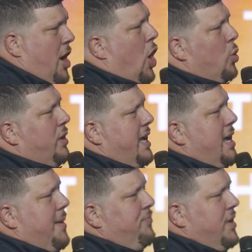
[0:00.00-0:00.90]

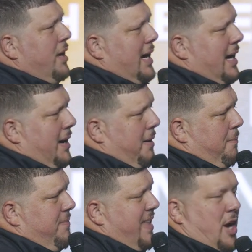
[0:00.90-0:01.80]

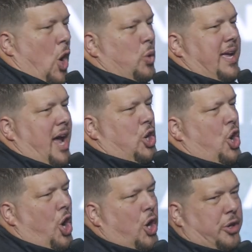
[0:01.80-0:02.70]
only
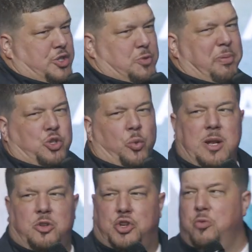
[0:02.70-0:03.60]
occurs
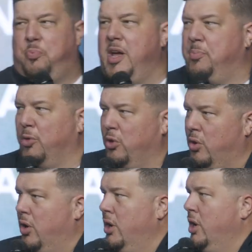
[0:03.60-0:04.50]
between two
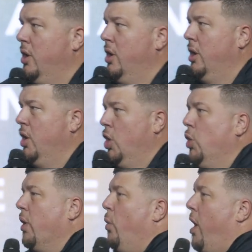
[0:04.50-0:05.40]
people
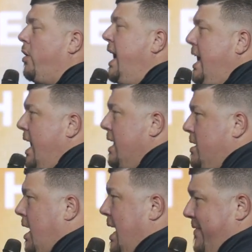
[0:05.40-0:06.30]
who are walking in
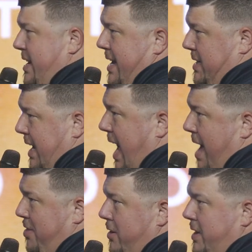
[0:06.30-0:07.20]
covenant
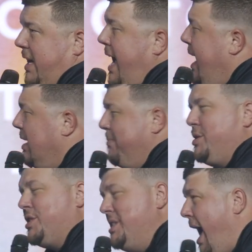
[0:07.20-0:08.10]
together. The kingdom
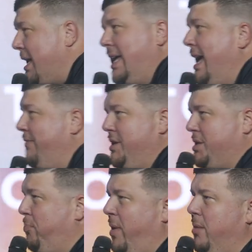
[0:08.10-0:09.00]
is not given
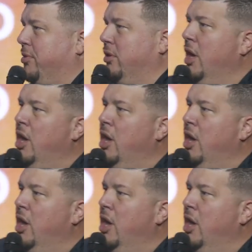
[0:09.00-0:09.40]
to people